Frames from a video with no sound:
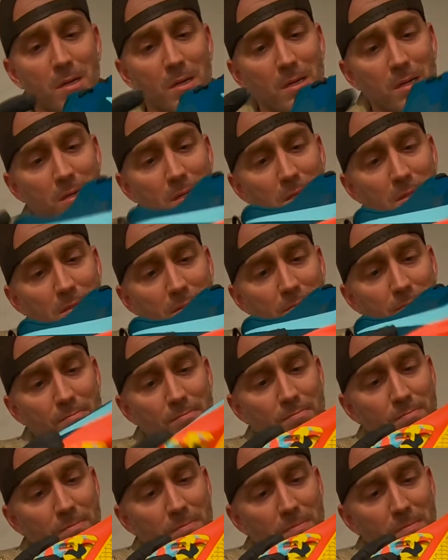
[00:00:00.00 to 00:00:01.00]

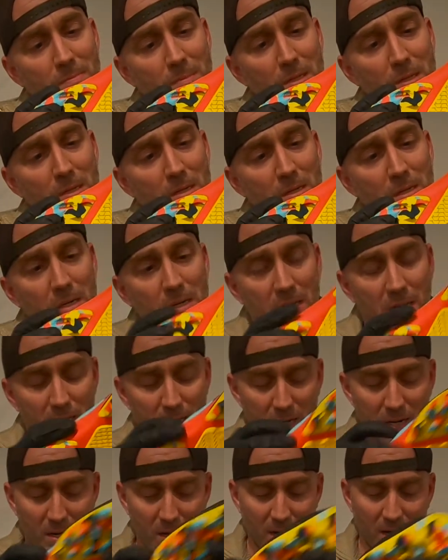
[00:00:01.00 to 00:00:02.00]

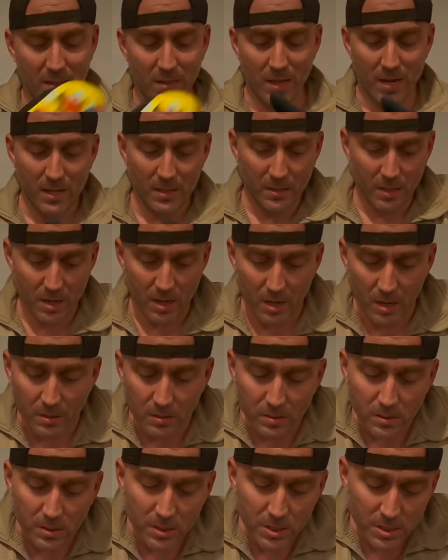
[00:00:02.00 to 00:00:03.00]
Again, I like the
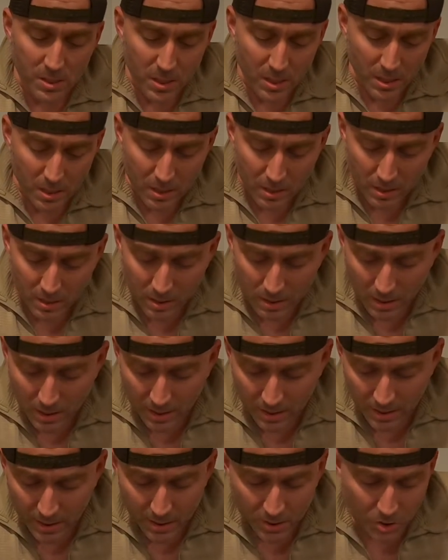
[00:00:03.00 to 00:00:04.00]
colors. I
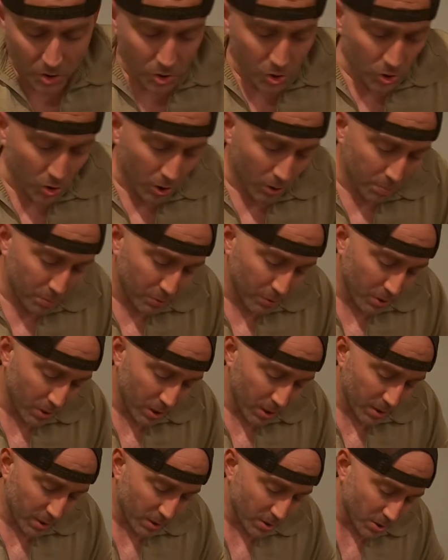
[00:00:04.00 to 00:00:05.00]
think it's a sharp look.
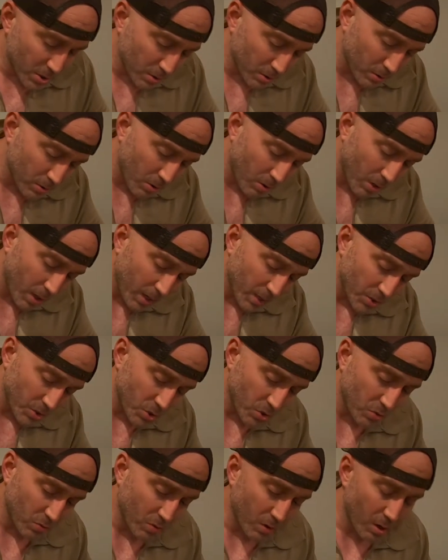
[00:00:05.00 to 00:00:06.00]
I think it's going to look okay in
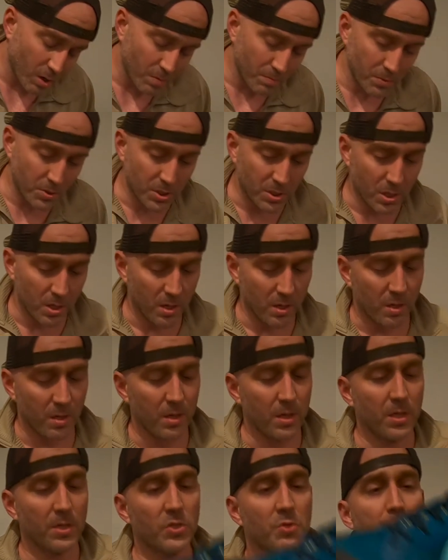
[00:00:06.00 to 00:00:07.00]
scrubs. It's